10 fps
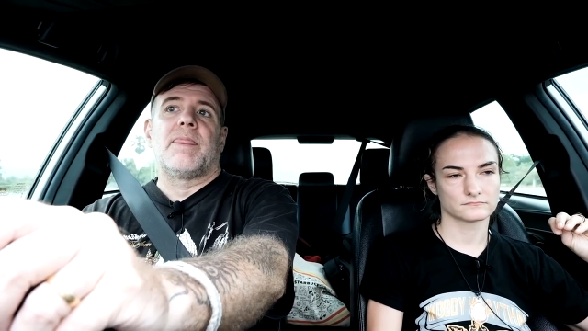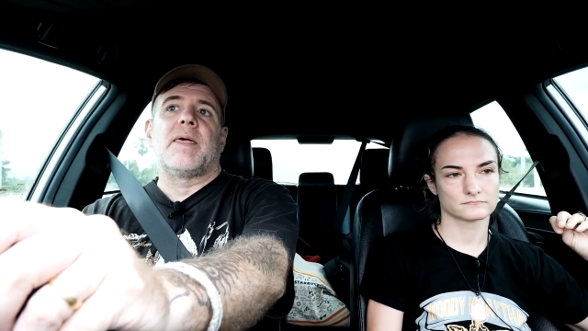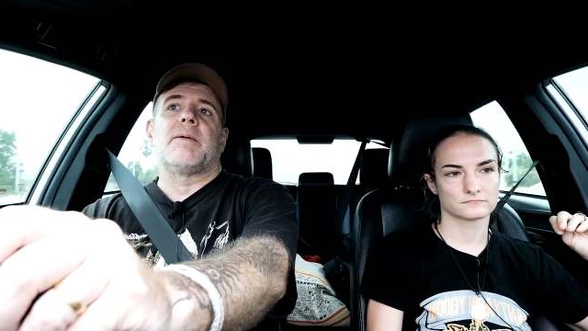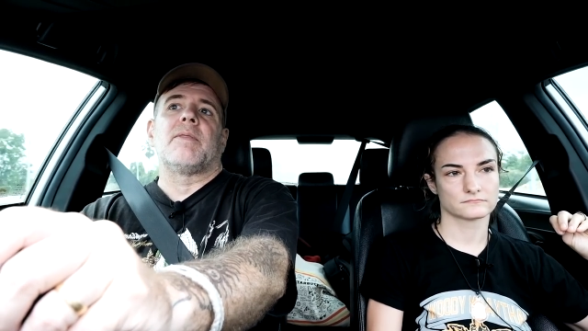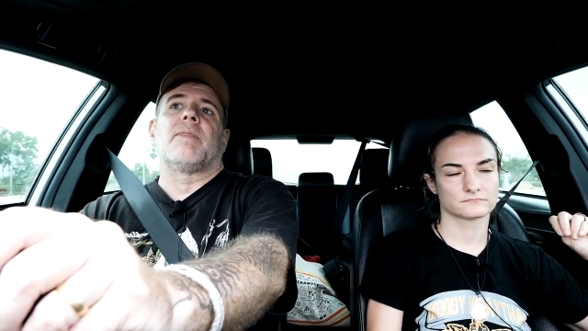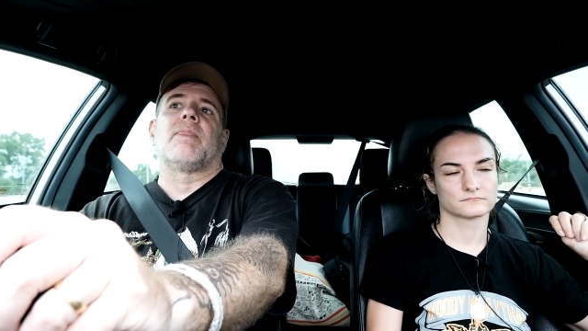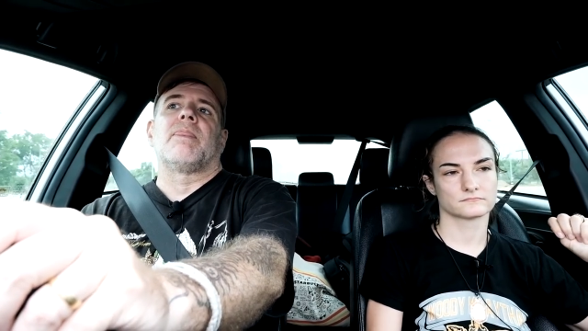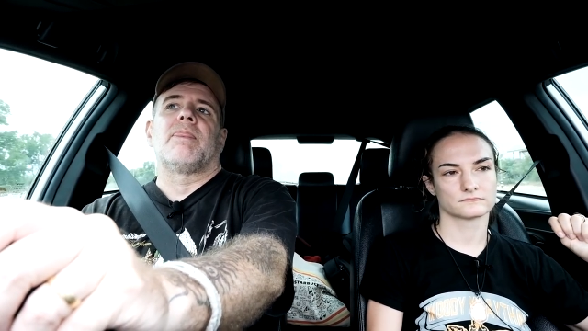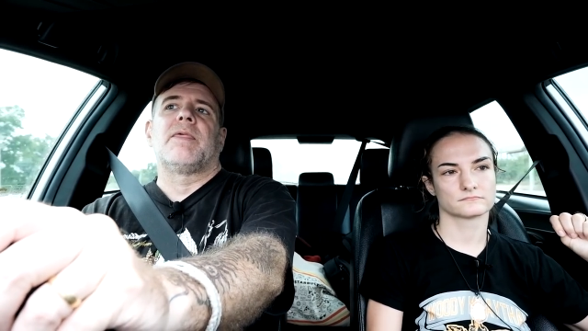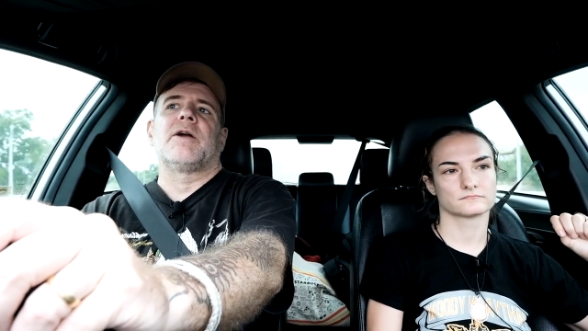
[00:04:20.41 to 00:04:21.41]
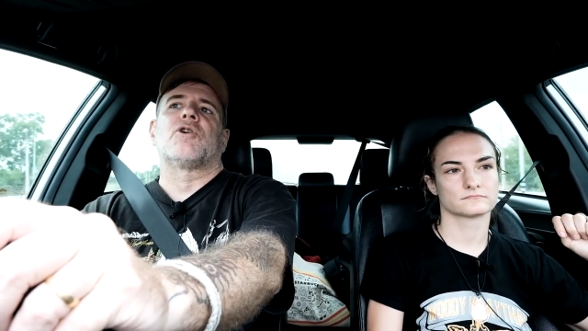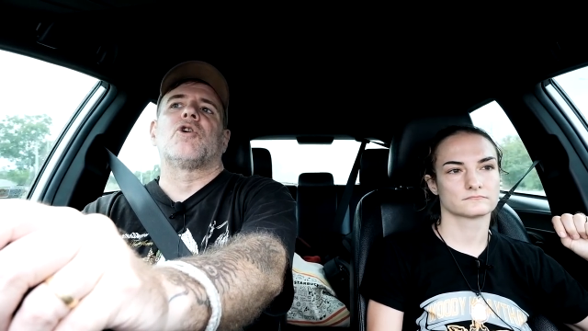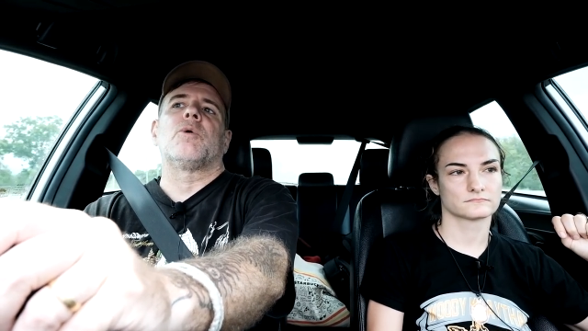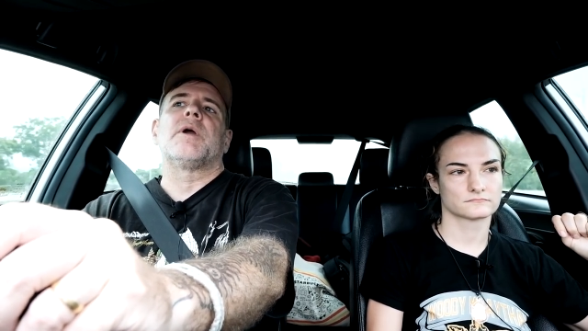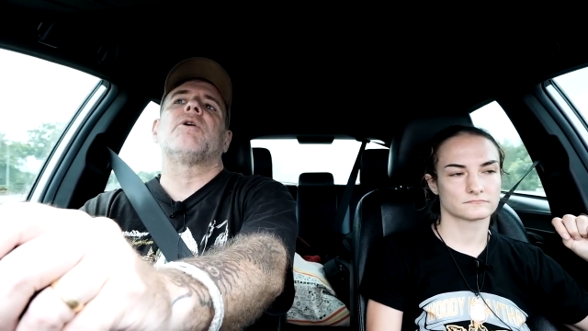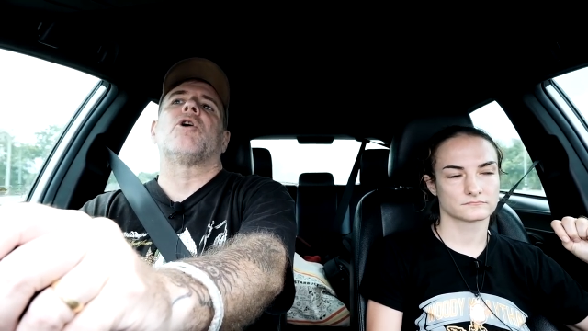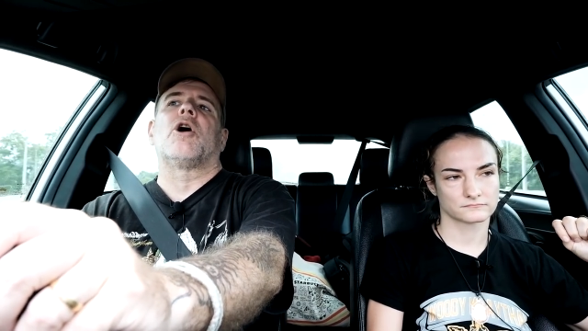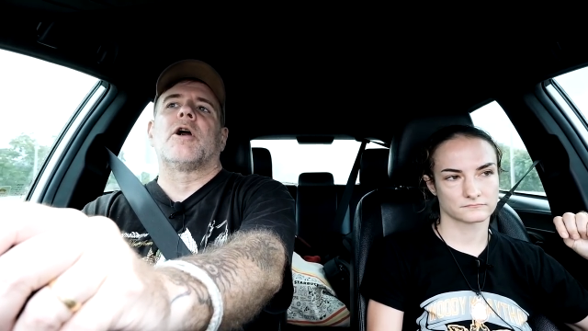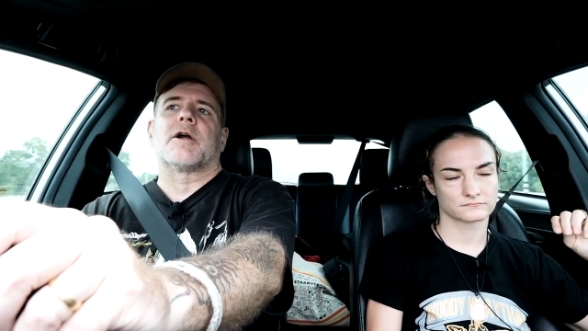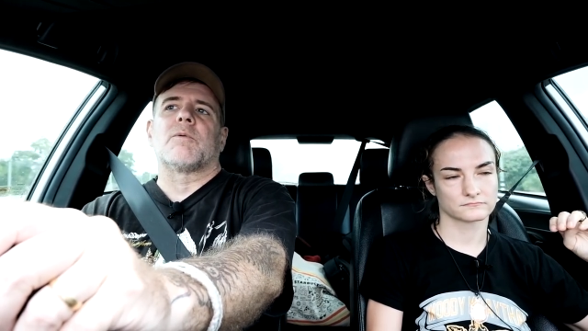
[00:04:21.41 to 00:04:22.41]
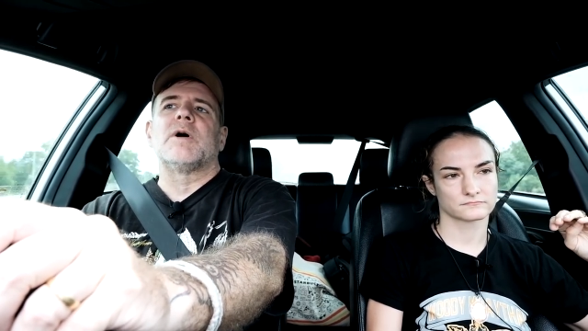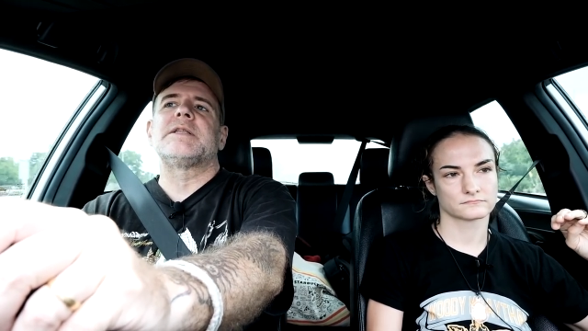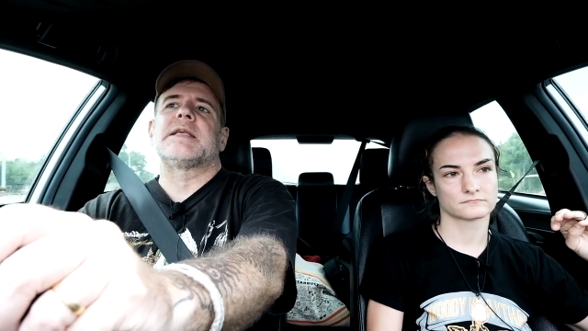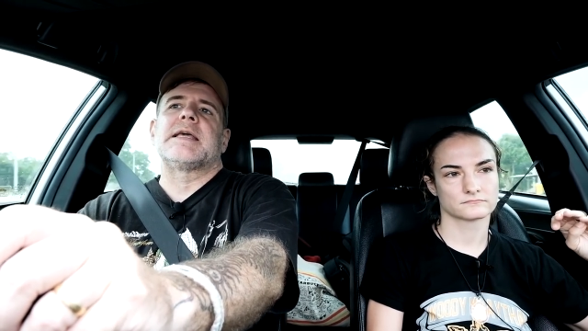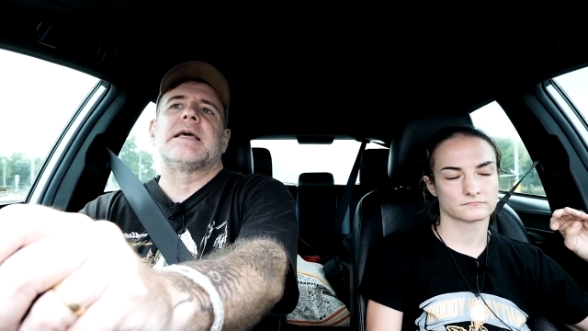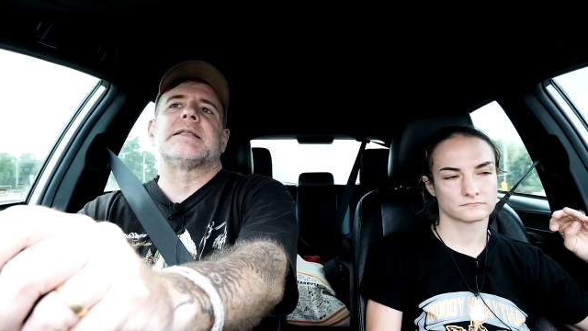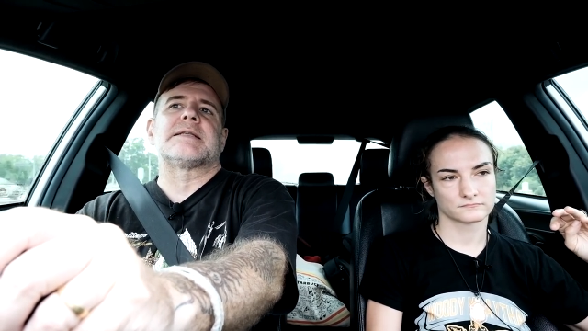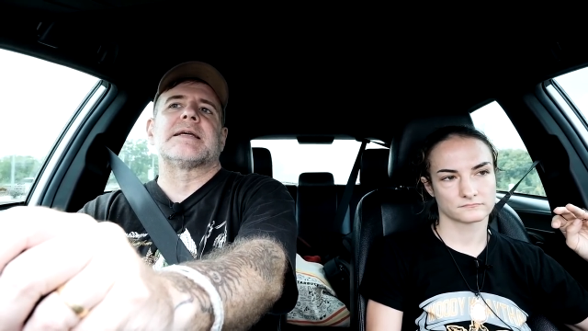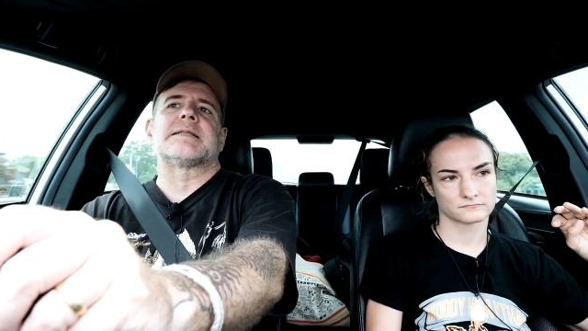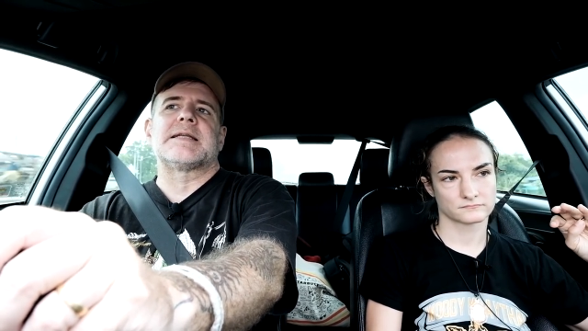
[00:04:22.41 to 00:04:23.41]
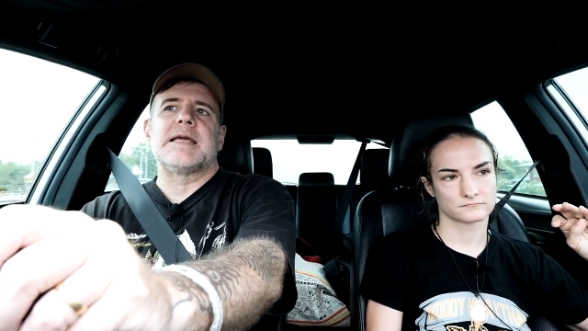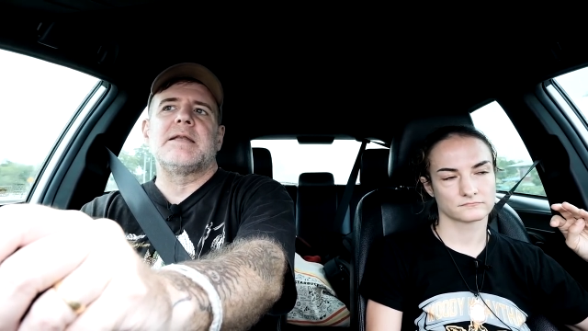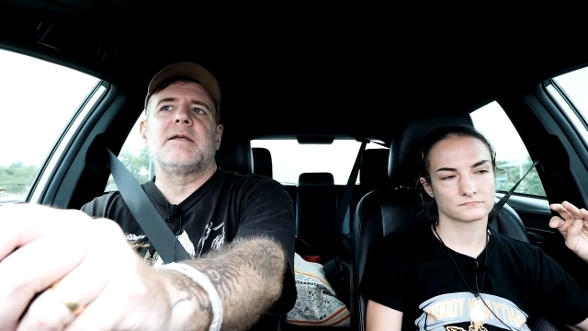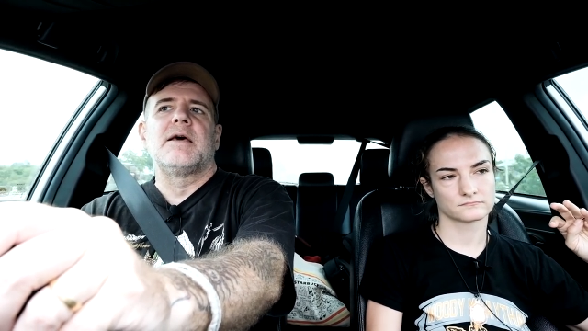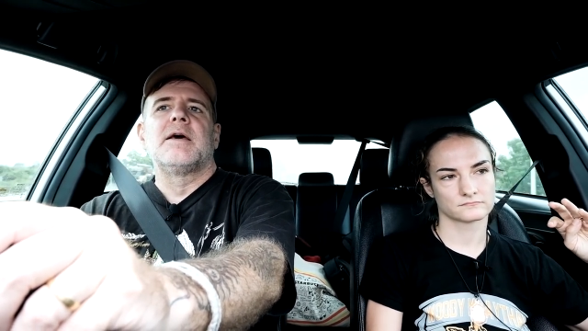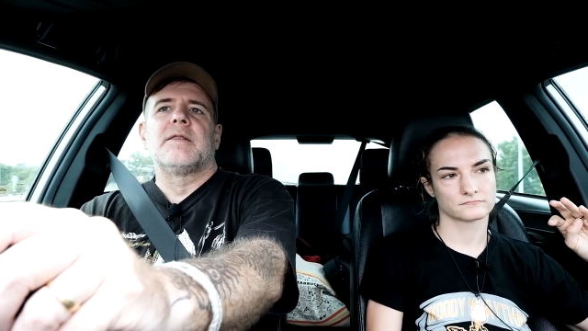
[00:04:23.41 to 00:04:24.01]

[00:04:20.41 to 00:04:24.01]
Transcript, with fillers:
Speaker 1: They, their career arc, once they hit 16,